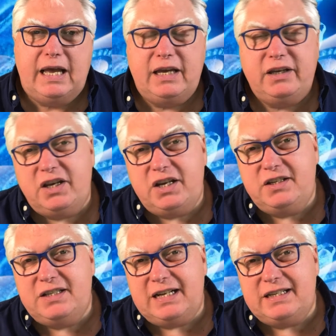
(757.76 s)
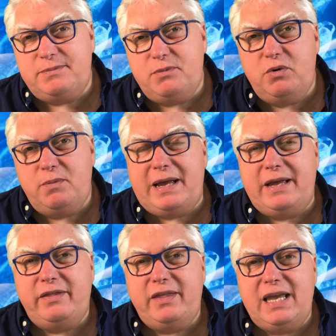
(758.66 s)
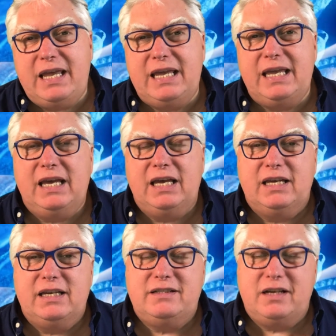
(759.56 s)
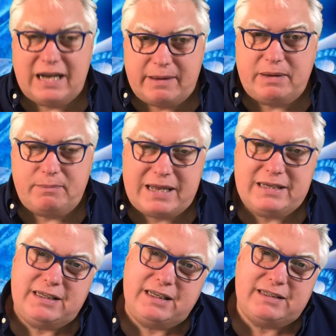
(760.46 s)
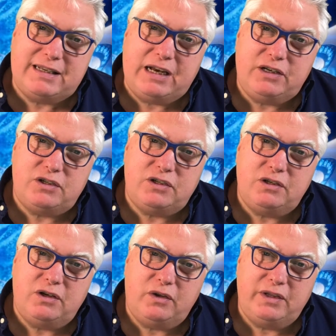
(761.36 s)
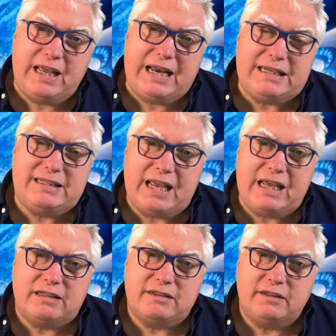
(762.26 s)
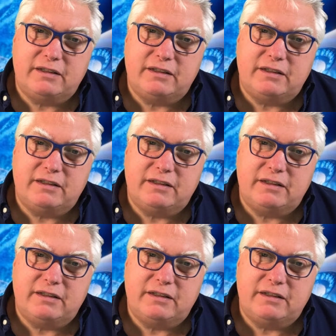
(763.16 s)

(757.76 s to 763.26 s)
And can you tell us more about the dynamic bass extension on the LSX?